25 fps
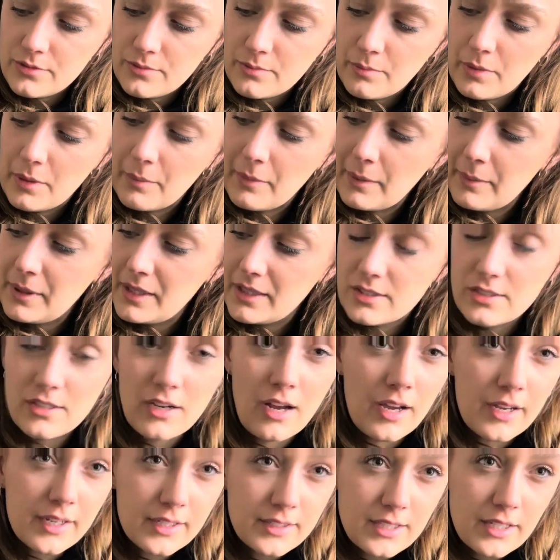But maybe it's
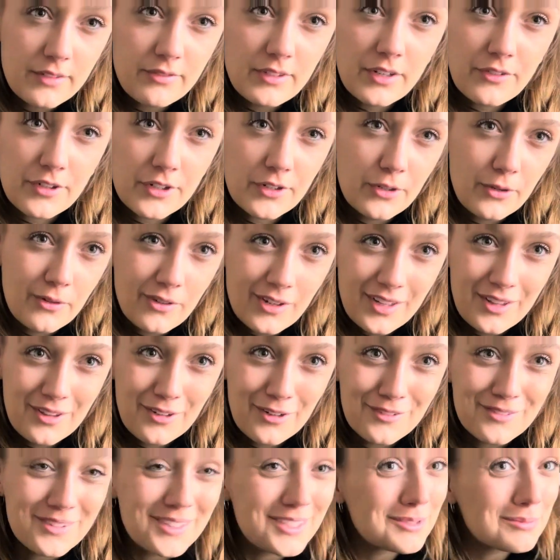not because I've never grown either
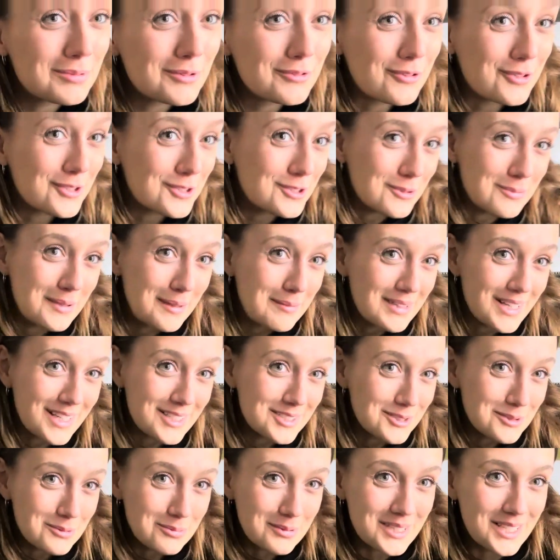of these before, so maybe that's
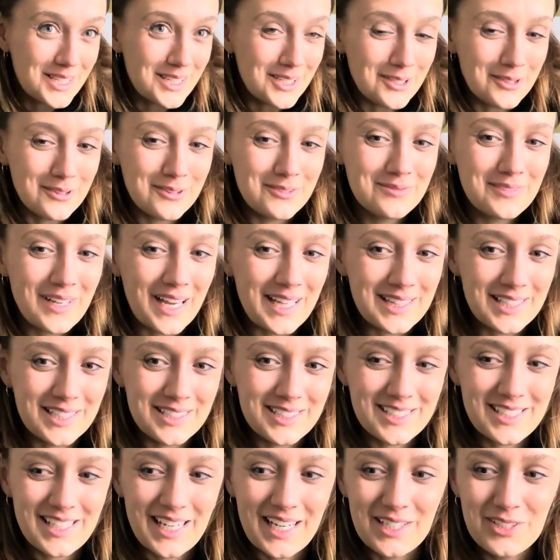just what they do at this
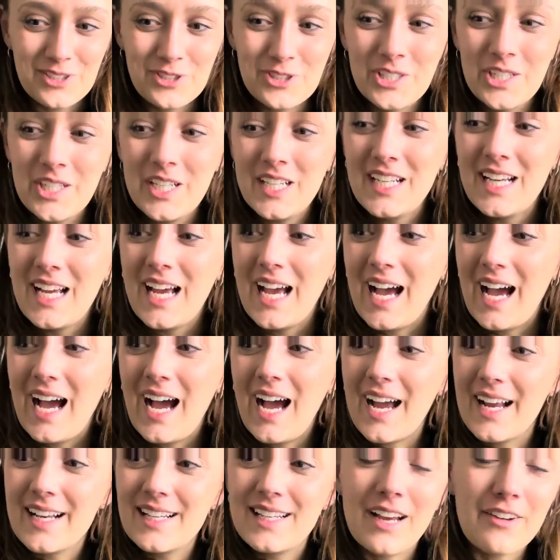stage.
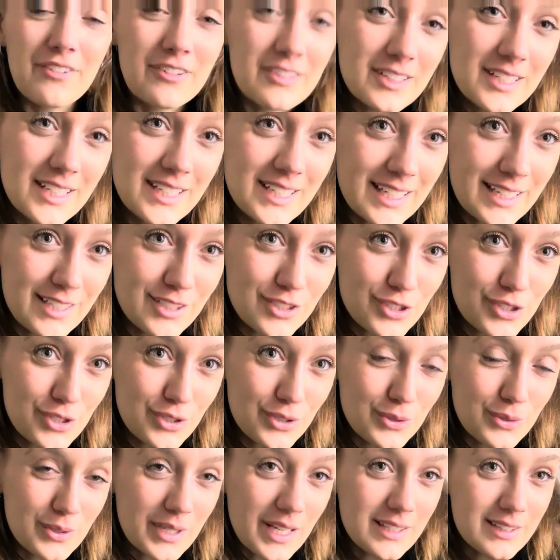I definitely need
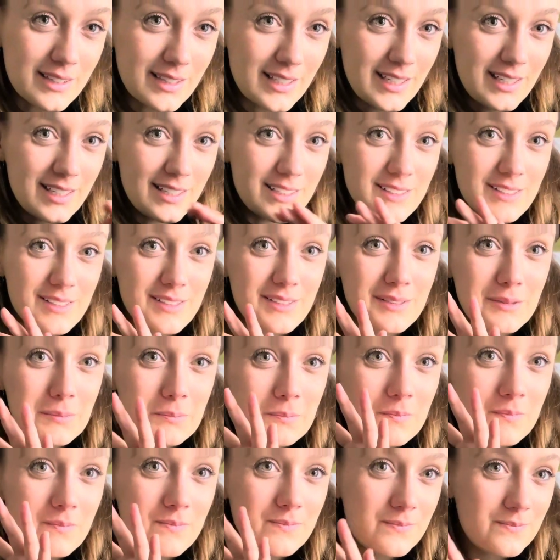to get these
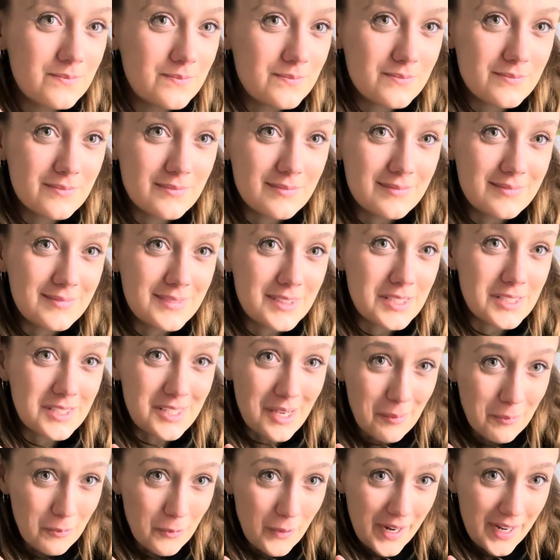
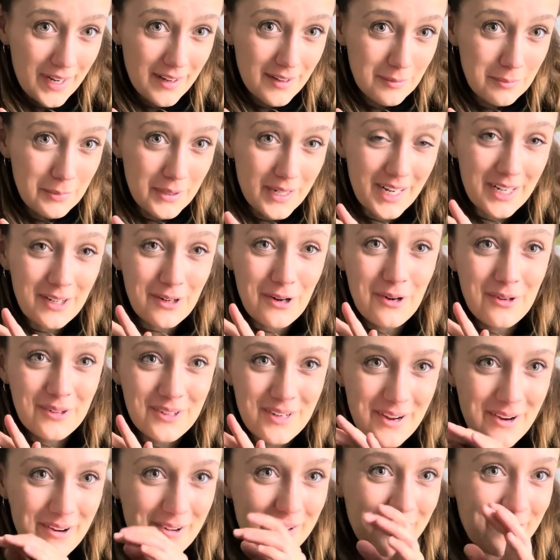somewhere, but I don't
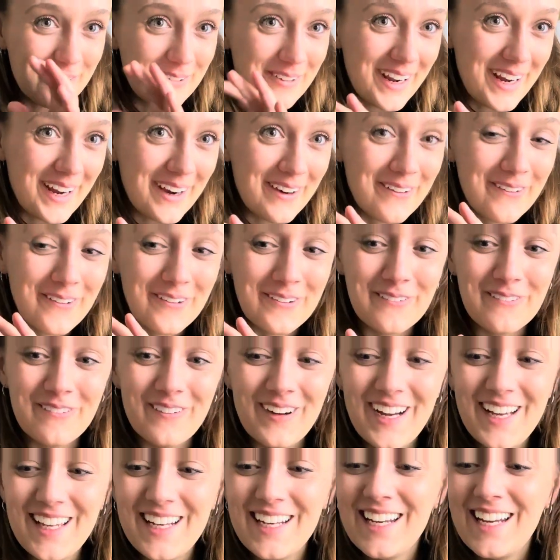know where or
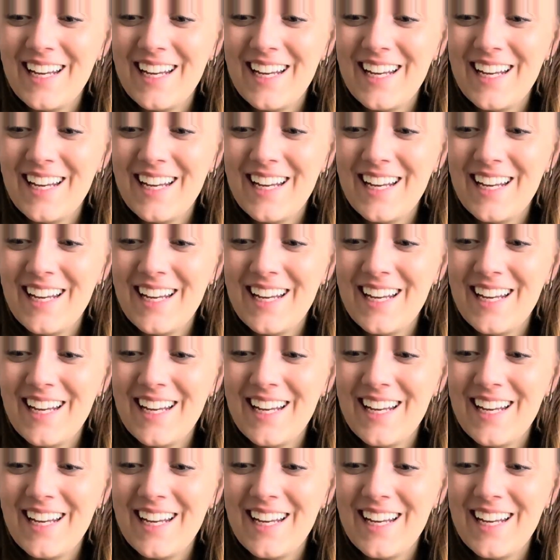what.